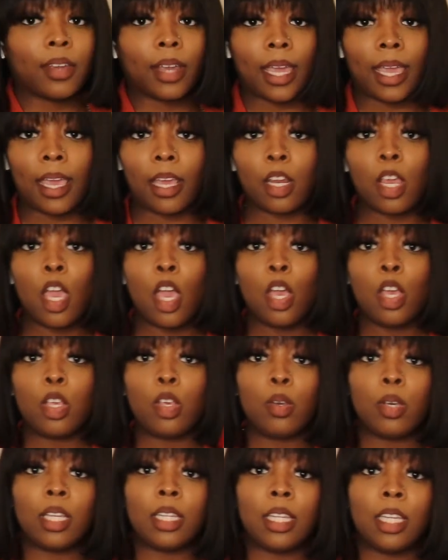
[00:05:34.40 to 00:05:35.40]
hand,
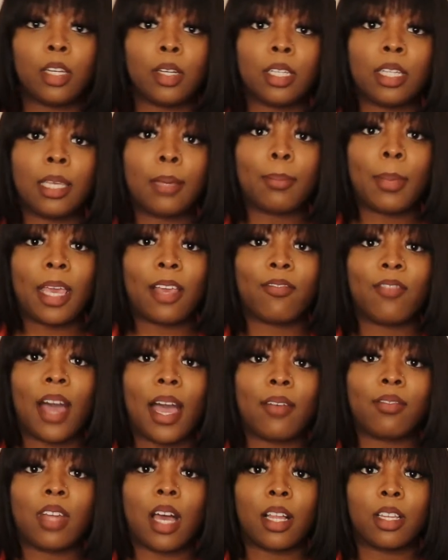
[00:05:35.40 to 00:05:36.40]
you can literally make
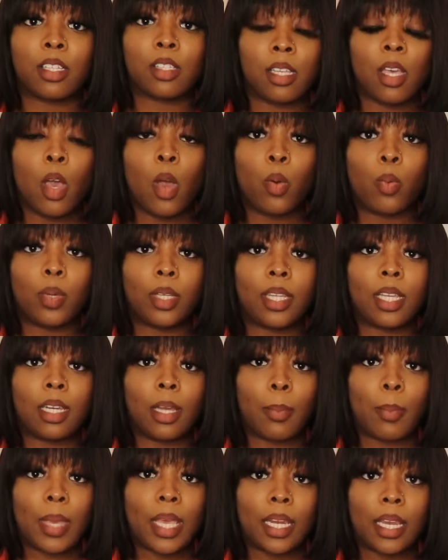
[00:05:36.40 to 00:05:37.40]
$5 within
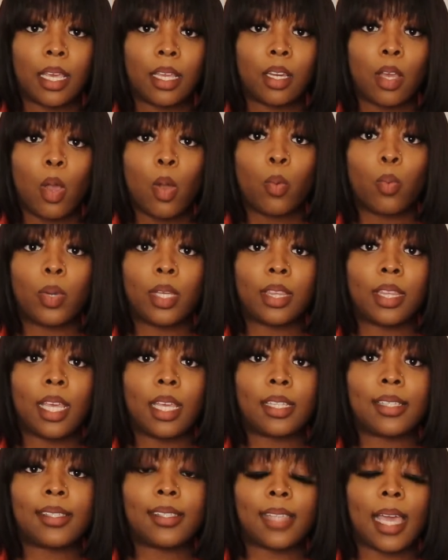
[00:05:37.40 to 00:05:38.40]
a minute,
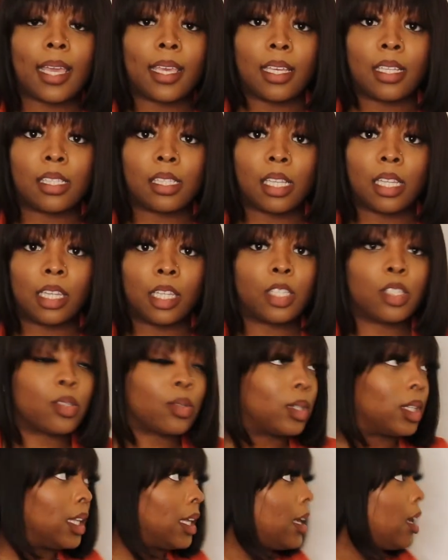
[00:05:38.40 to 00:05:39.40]
within seconds,
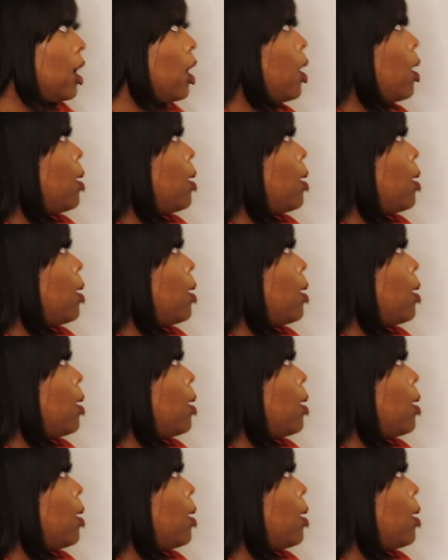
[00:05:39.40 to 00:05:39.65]
literally.